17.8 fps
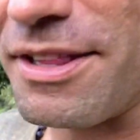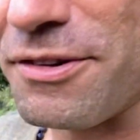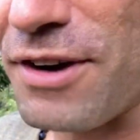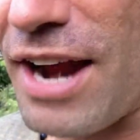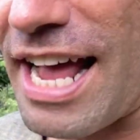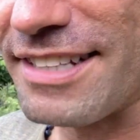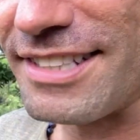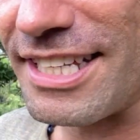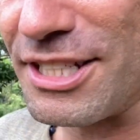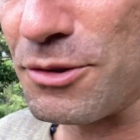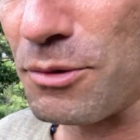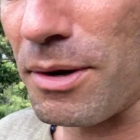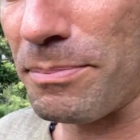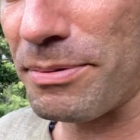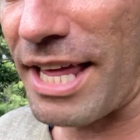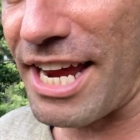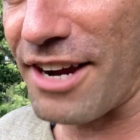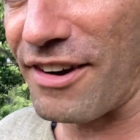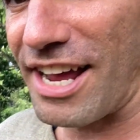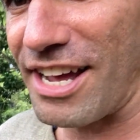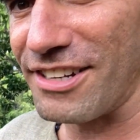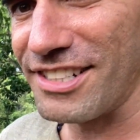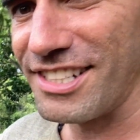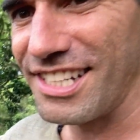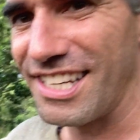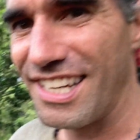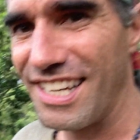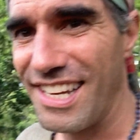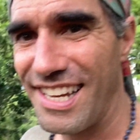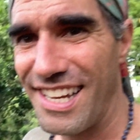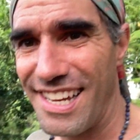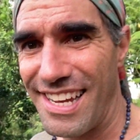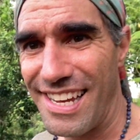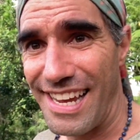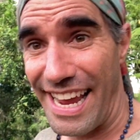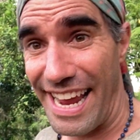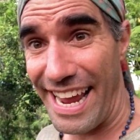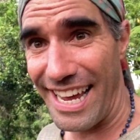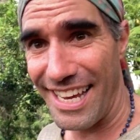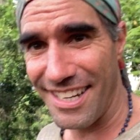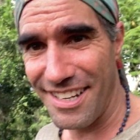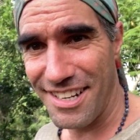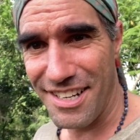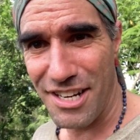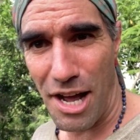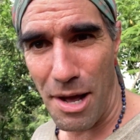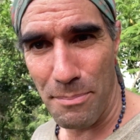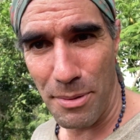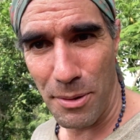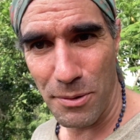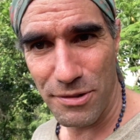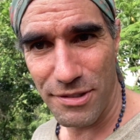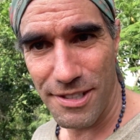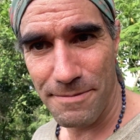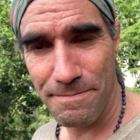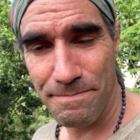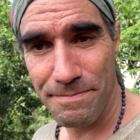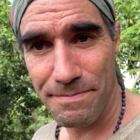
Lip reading: of grass into a playground and compost.